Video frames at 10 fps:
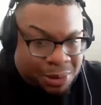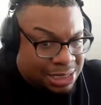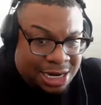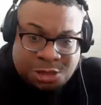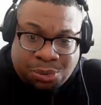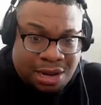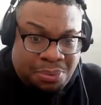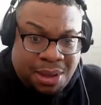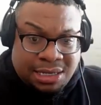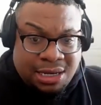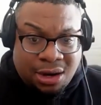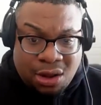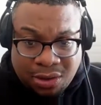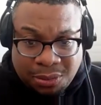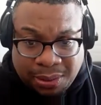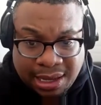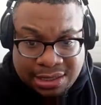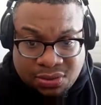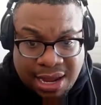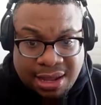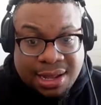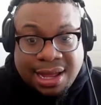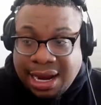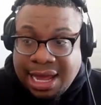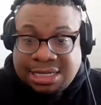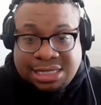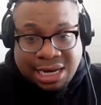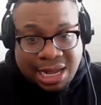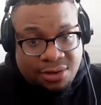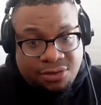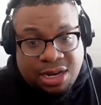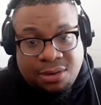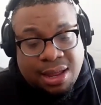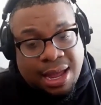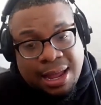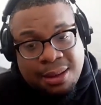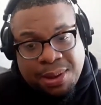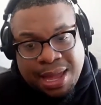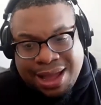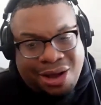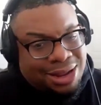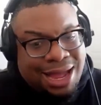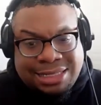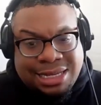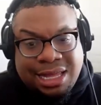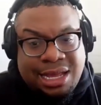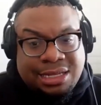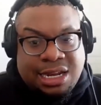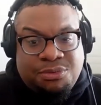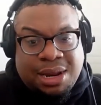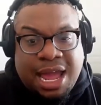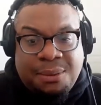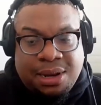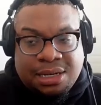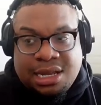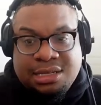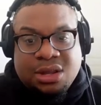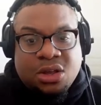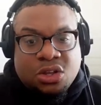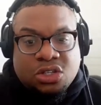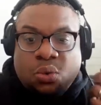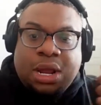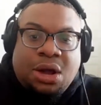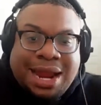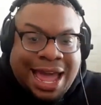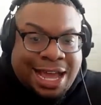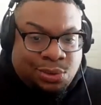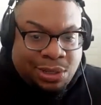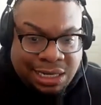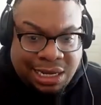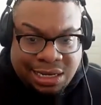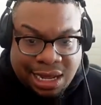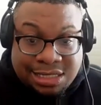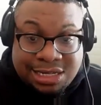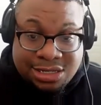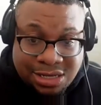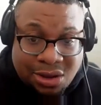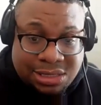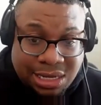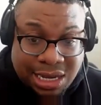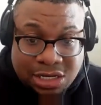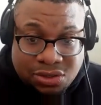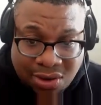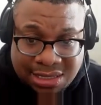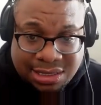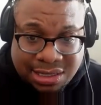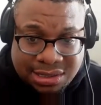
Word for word: disparate impact all over the place, right? Legislative uh, impact, all kinds of things that have been happening to us. So we don't actually need that. It's insulting and it's racist,